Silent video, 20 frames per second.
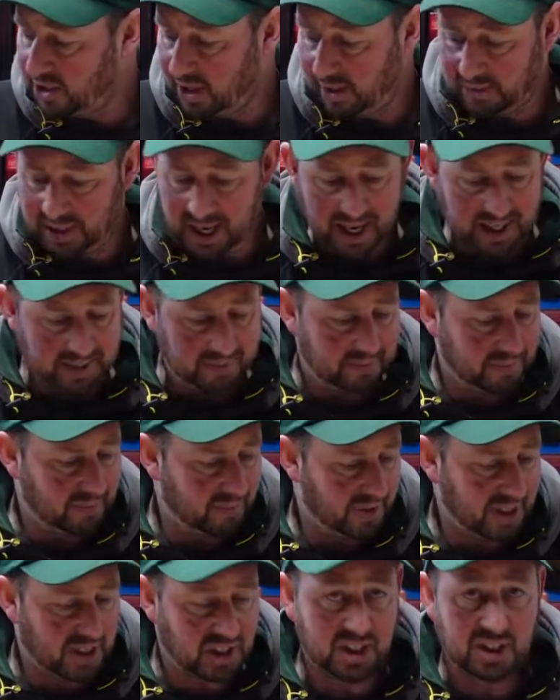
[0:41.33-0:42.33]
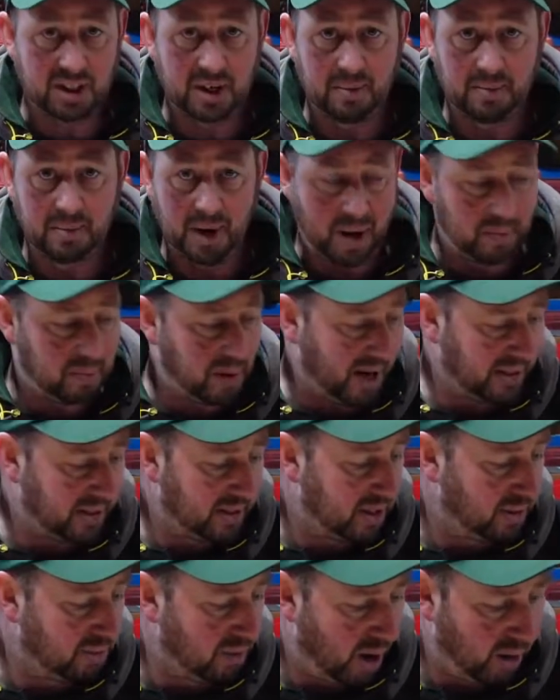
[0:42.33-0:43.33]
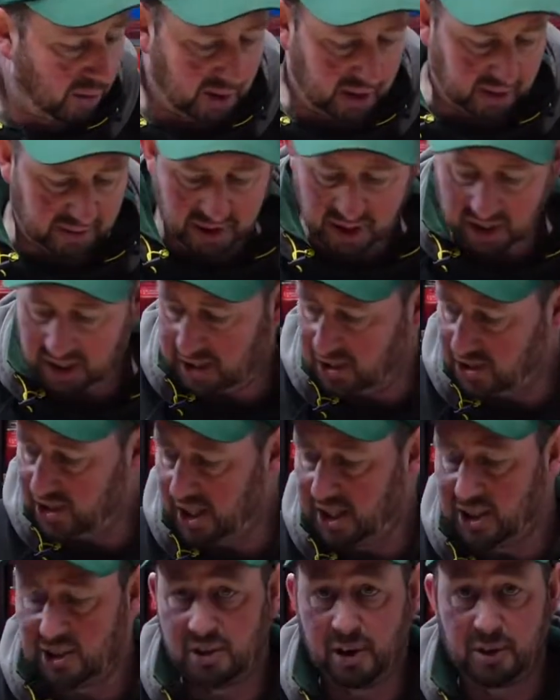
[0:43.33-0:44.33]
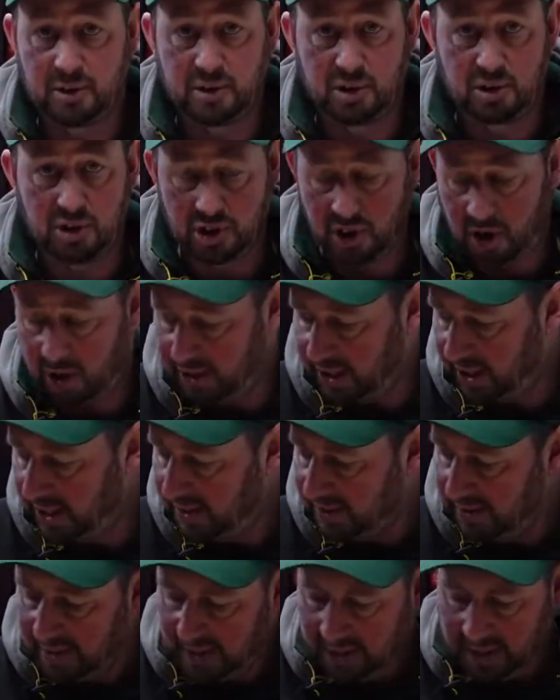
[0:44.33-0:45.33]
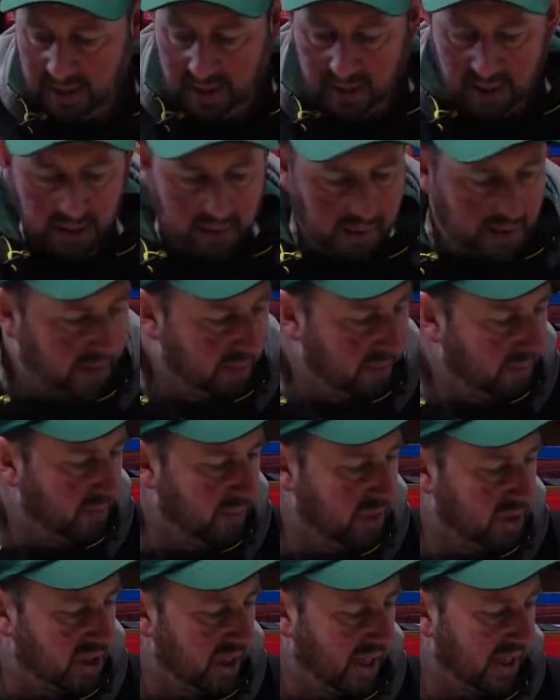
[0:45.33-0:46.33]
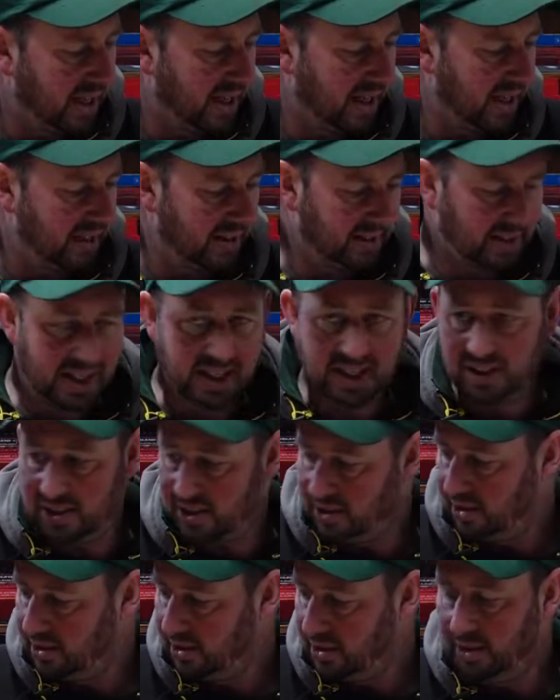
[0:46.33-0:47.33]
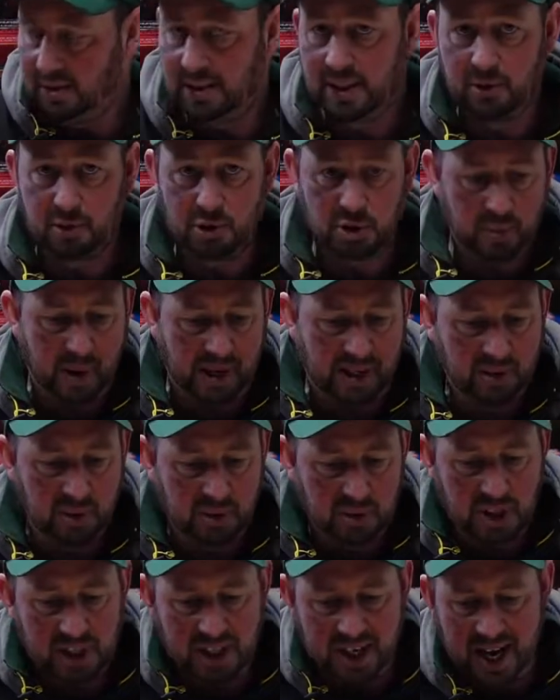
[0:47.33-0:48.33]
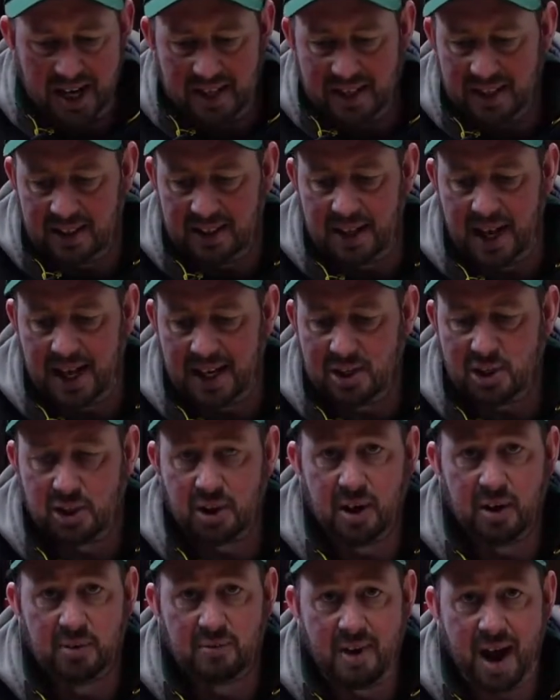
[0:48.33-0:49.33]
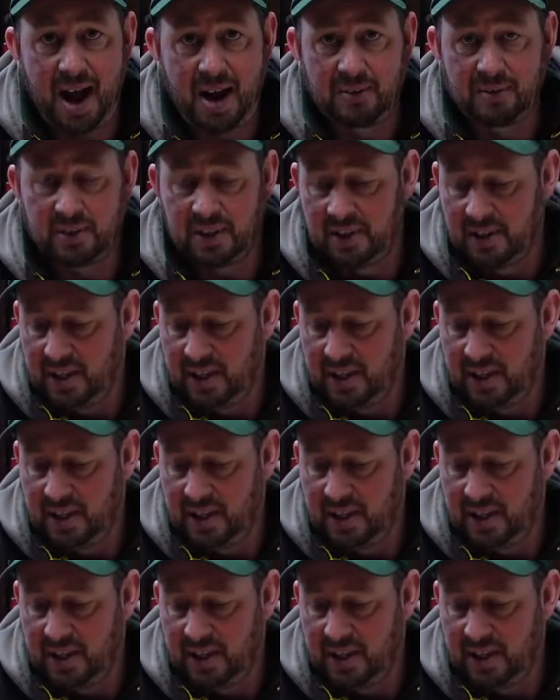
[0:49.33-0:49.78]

Okay, this is a brand new roller. As you can see, it's nice and shiny. We sit it here. These little spindles in the end, they turn round.